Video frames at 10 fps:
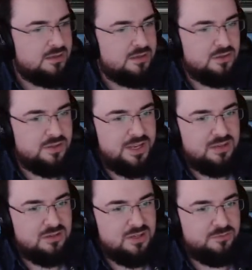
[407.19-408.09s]
Not that I
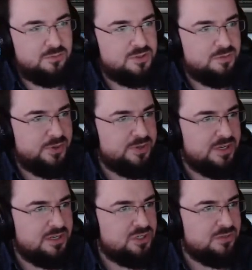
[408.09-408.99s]
can afford to build
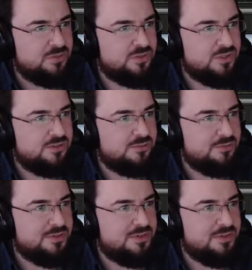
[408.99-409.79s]
any ships right now, but...